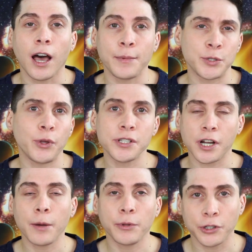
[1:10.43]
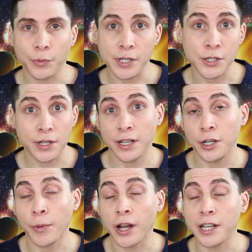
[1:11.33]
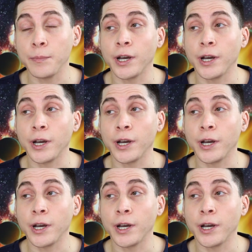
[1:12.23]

as well as a couple other ones in your body.